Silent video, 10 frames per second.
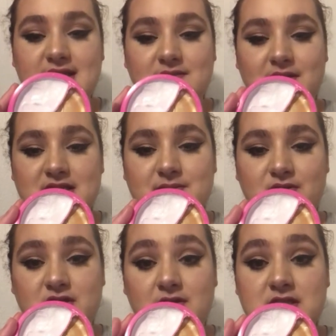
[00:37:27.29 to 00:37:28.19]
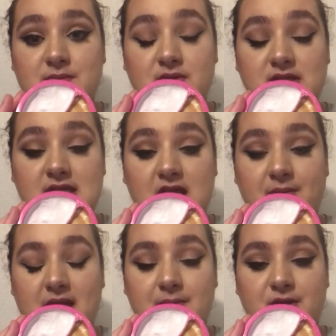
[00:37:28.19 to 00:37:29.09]
That's what it's supposed to do. It's supposed to take
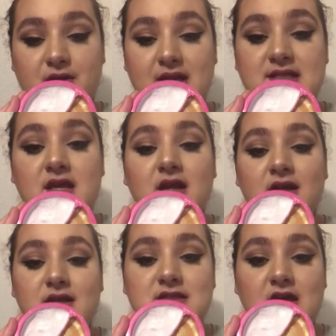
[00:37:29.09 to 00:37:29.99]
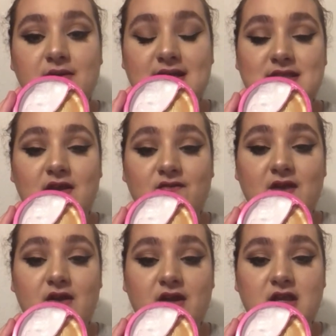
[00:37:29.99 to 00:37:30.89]
away impurities. So it's a
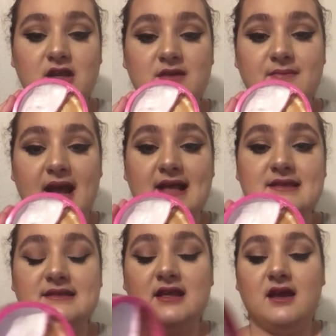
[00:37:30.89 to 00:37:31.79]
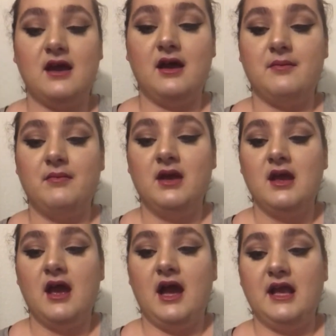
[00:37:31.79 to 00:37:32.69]
very good mask.
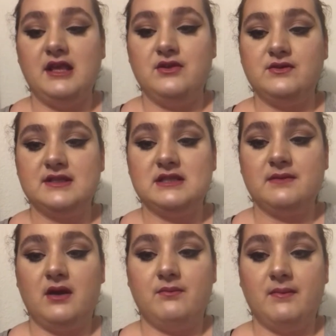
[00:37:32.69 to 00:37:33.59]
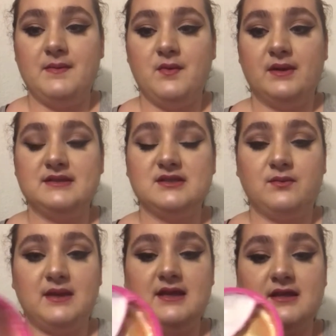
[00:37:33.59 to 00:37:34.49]
I use this about maybe once a
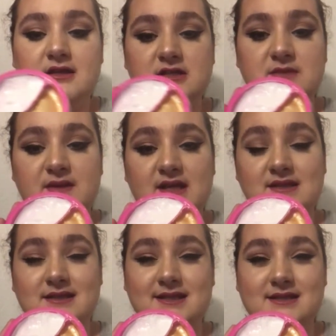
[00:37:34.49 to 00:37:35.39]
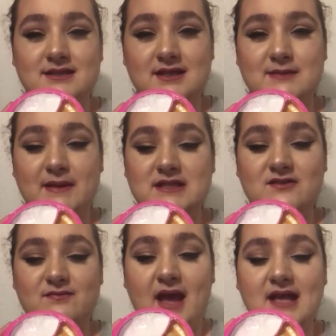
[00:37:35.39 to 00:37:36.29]
week just because this is an
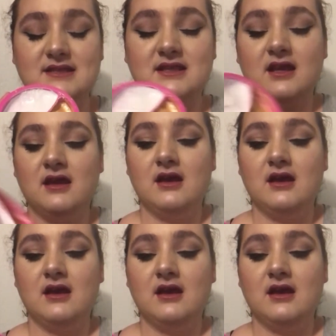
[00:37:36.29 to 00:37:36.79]
expensive mask.